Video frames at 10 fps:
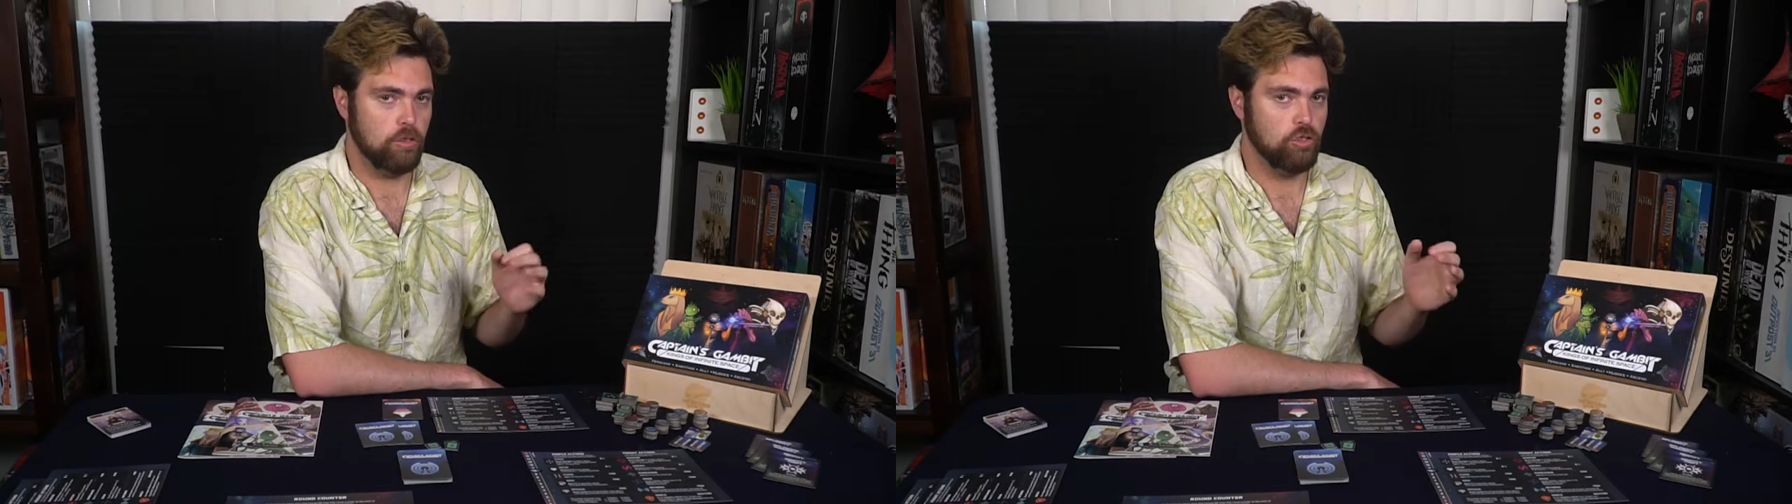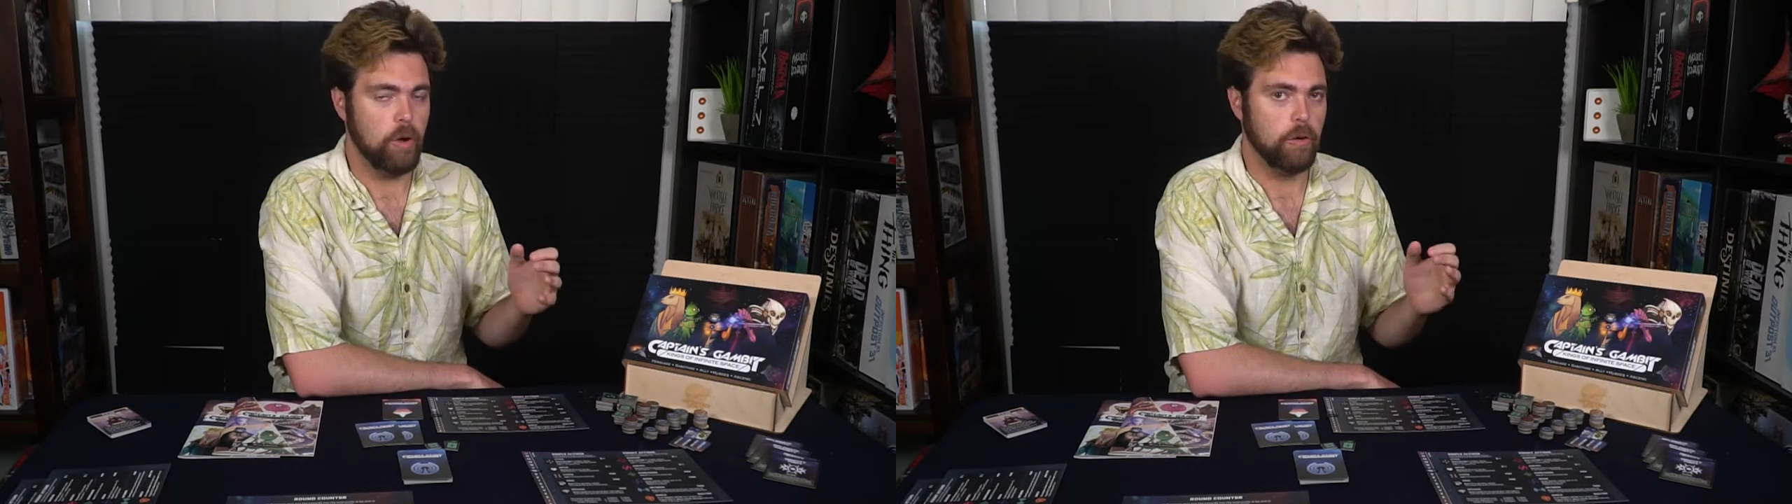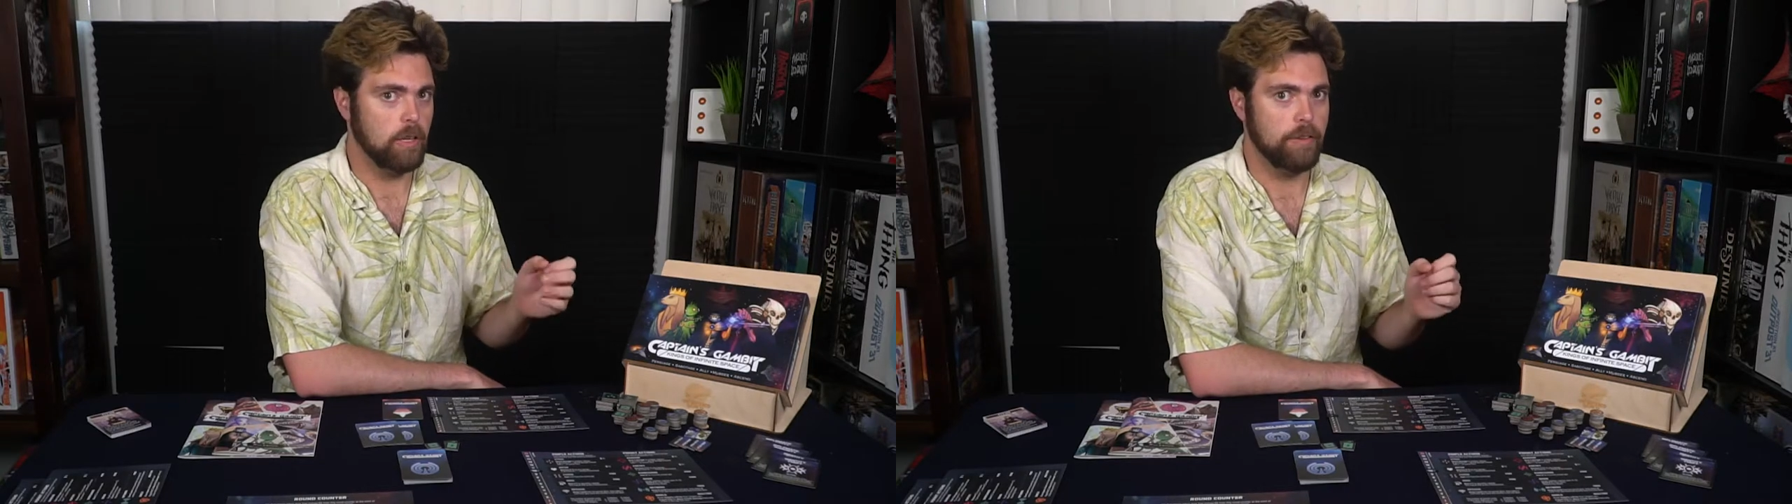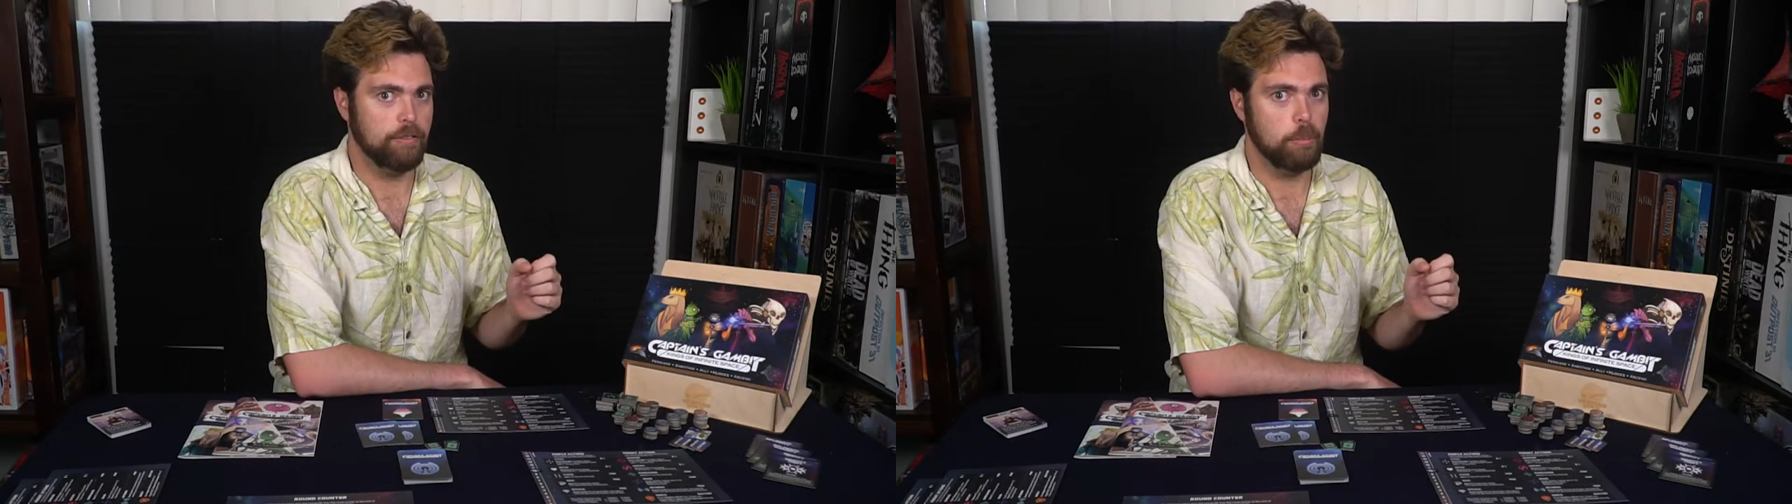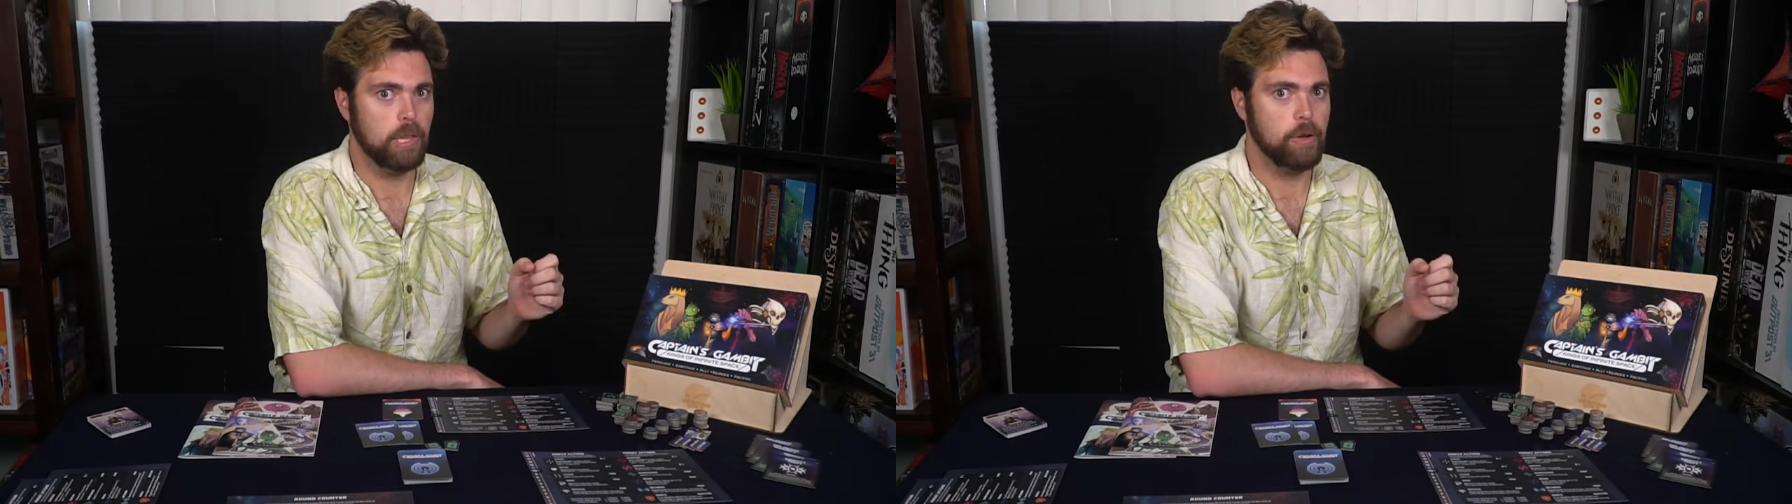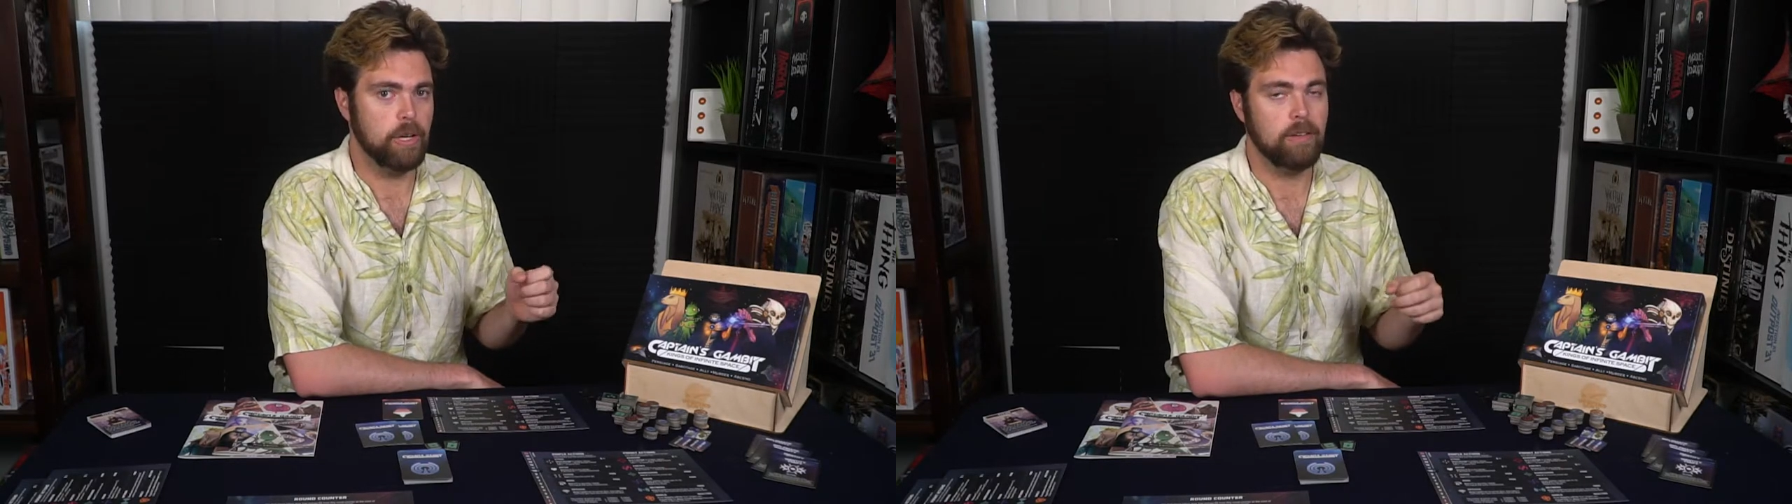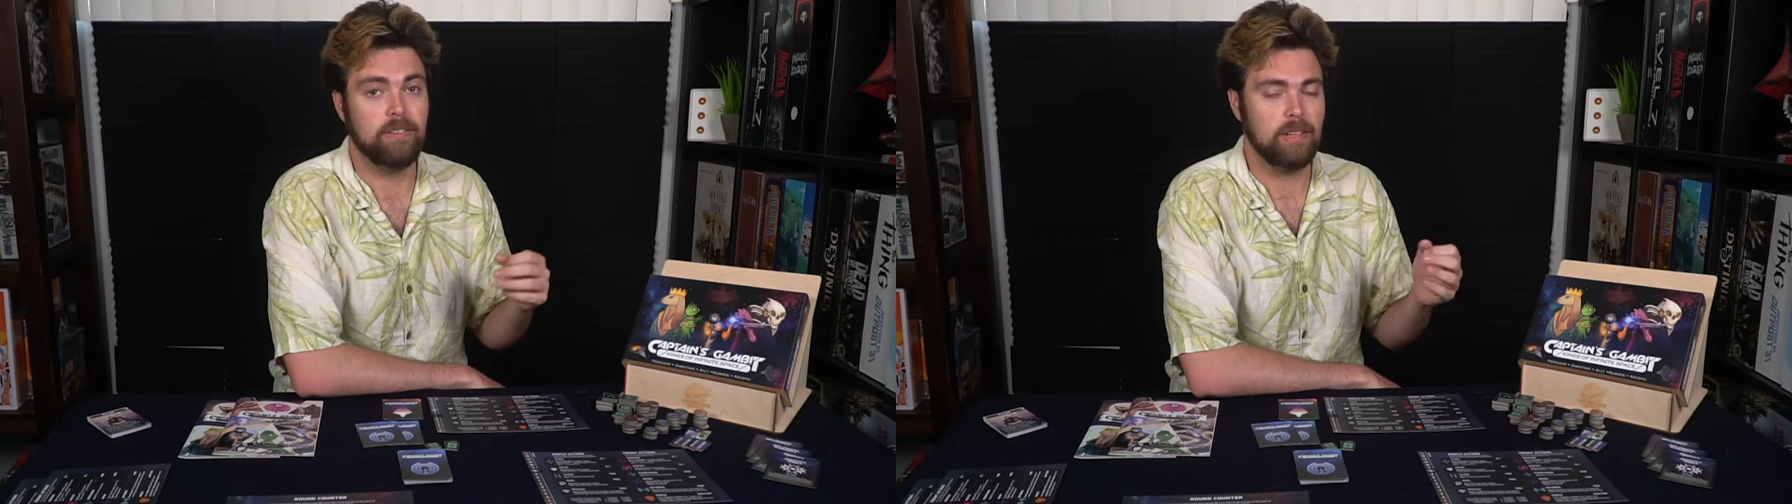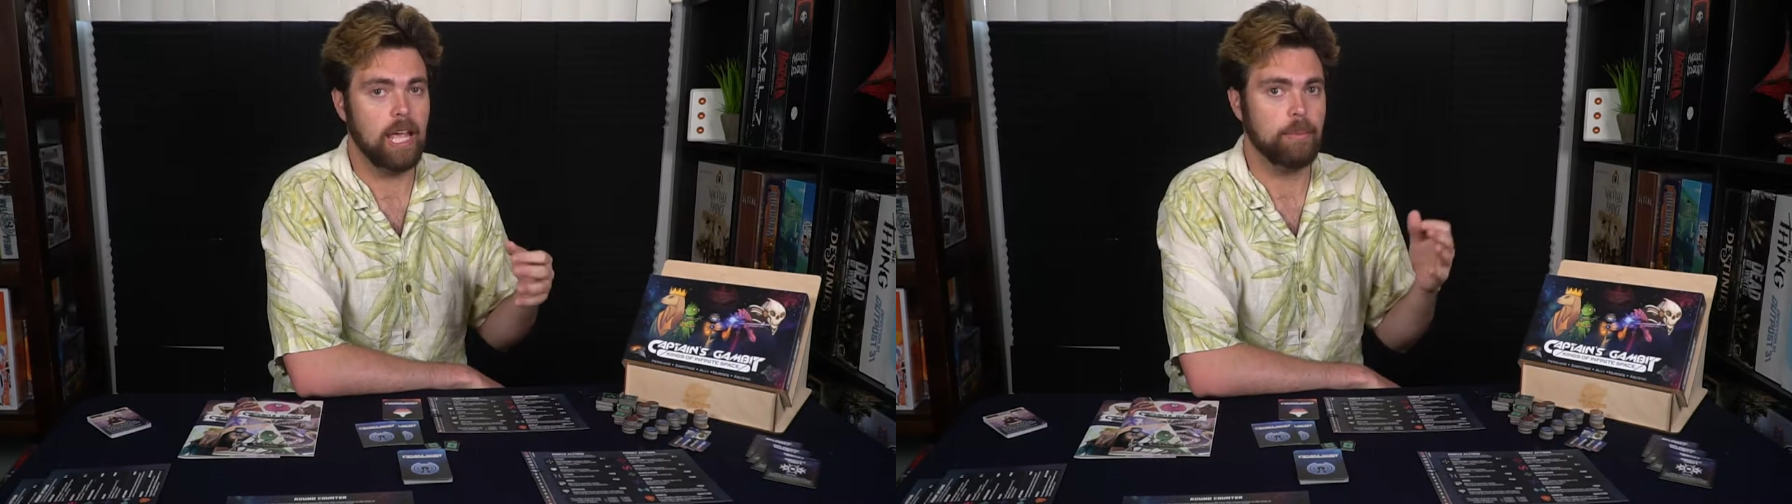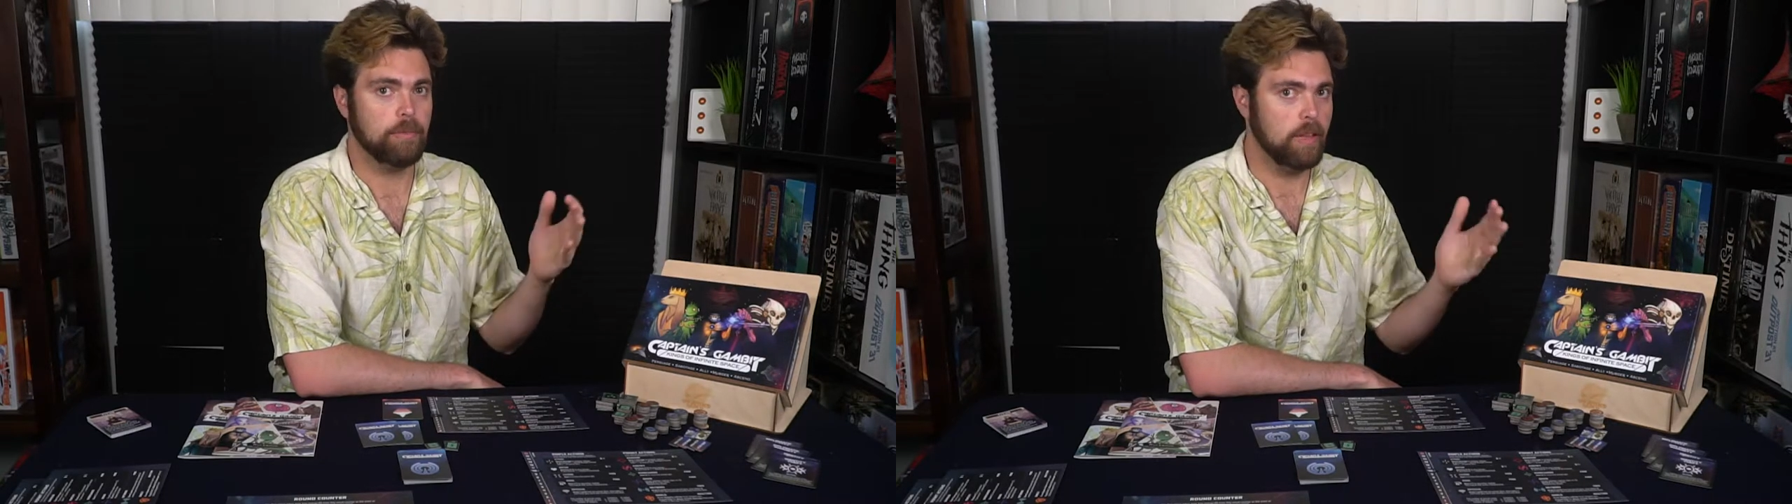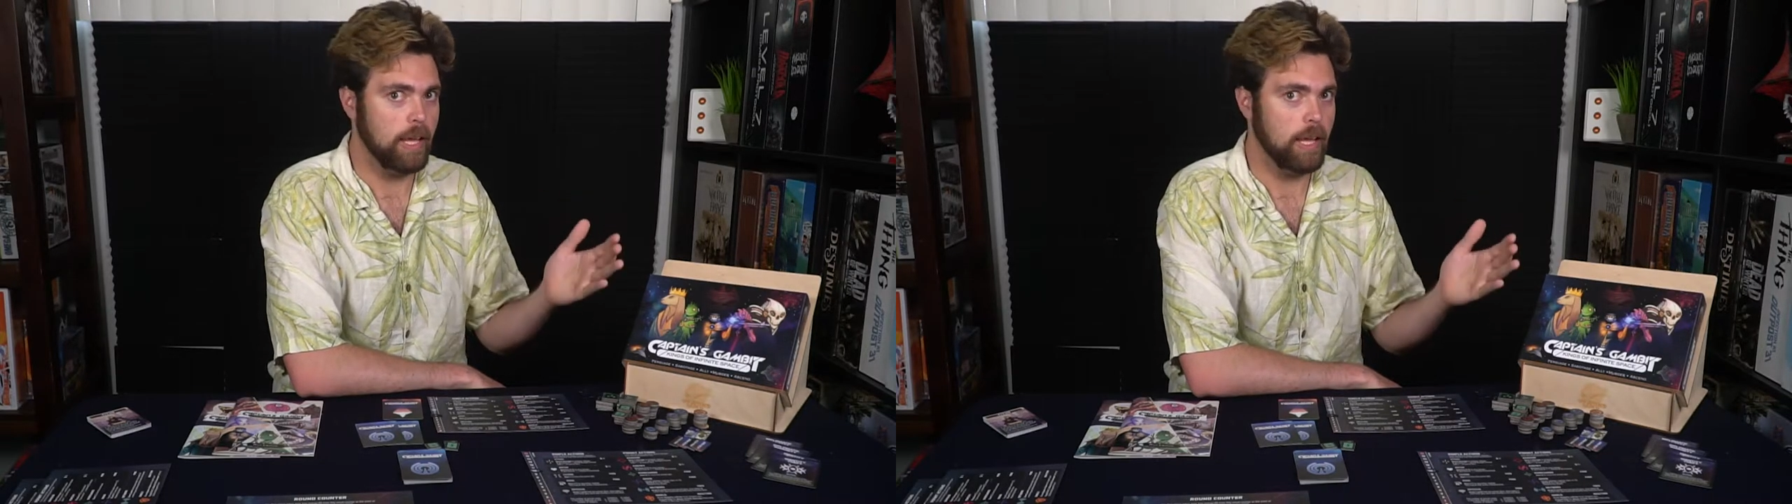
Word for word: share a lot of similarities to games